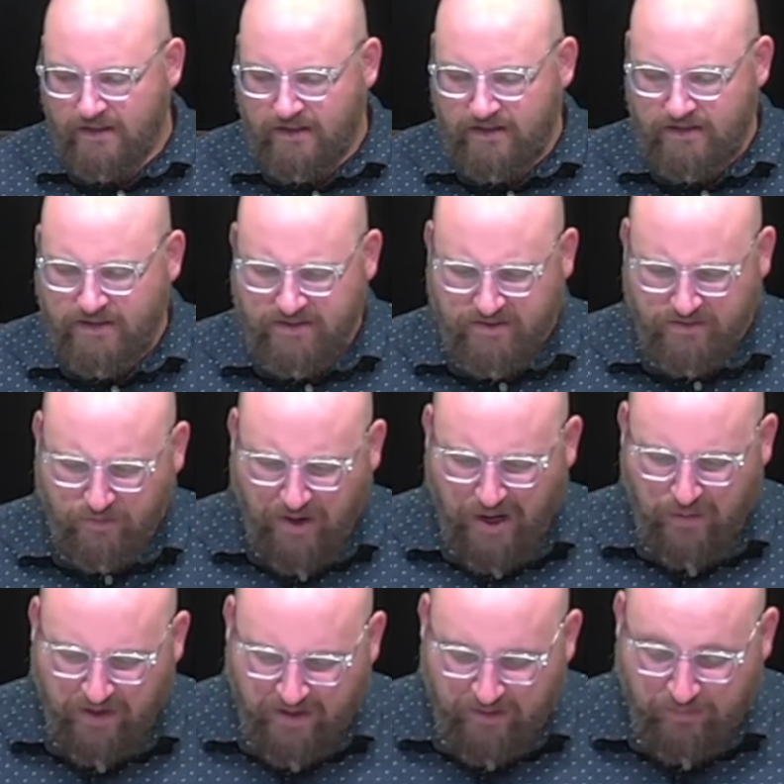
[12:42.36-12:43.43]
This is why
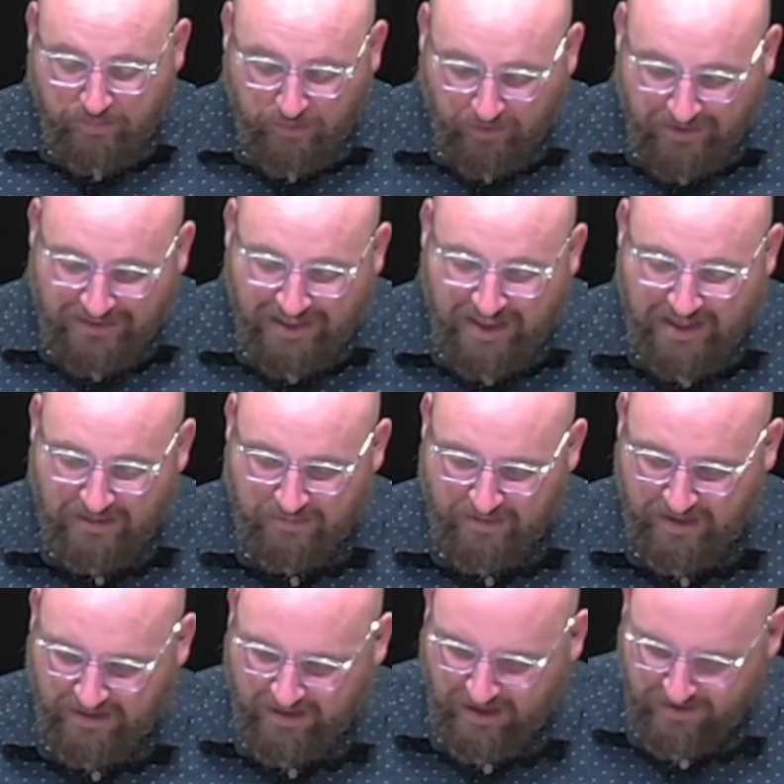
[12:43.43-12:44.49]
we can proclaim
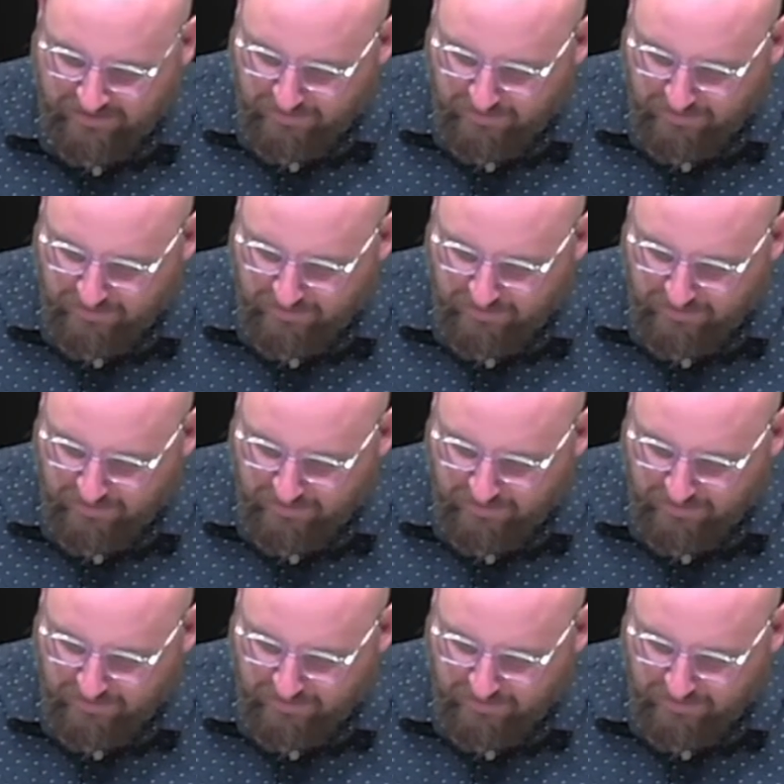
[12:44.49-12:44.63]
that God's